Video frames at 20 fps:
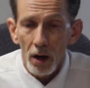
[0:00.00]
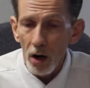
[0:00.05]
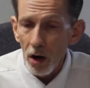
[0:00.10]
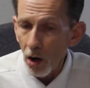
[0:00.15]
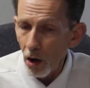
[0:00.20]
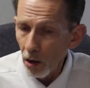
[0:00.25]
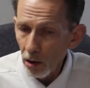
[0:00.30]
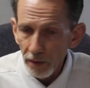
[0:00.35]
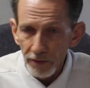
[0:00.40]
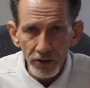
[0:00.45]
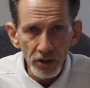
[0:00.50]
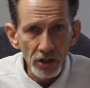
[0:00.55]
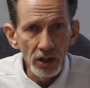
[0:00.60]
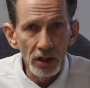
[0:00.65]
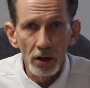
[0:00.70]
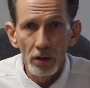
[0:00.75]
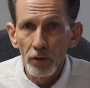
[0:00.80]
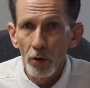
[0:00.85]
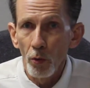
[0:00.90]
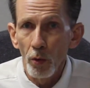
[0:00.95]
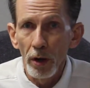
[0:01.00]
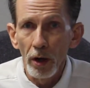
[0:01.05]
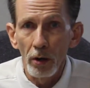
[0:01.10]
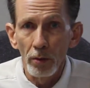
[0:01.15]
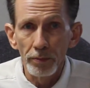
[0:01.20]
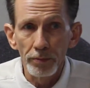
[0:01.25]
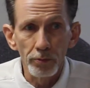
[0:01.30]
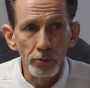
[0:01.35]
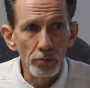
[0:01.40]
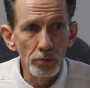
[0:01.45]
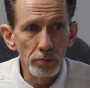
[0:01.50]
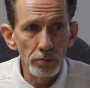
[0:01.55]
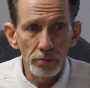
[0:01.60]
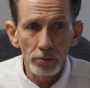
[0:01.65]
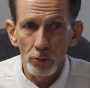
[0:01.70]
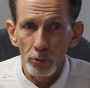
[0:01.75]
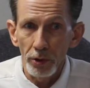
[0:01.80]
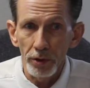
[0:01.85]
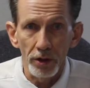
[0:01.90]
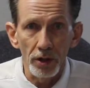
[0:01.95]
All of us get overwhelmed
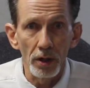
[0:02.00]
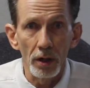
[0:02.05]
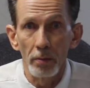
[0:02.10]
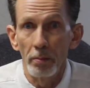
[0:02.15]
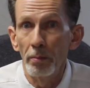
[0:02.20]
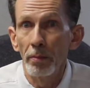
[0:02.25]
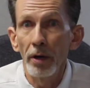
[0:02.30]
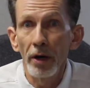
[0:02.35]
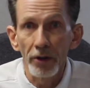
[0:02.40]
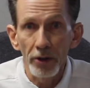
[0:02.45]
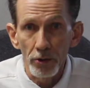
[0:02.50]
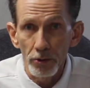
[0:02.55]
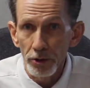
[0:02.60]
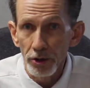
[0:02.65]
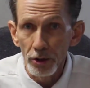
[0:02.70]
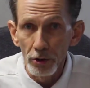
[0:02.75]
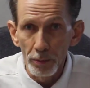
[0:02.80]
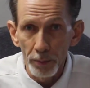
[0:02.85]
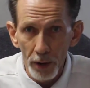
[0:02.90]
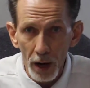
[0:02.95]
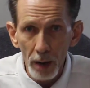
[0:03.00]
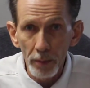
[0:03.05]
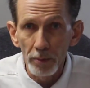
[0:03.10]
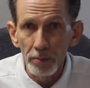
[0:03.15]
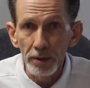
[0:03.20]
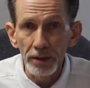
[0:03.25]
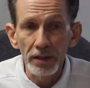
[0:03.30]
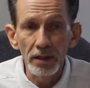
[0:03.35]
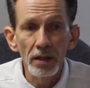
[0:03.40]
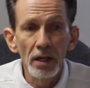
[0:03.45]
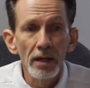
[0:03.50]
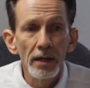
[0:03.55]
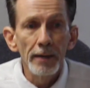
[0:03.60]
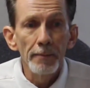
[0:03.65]
within a month or 2 probably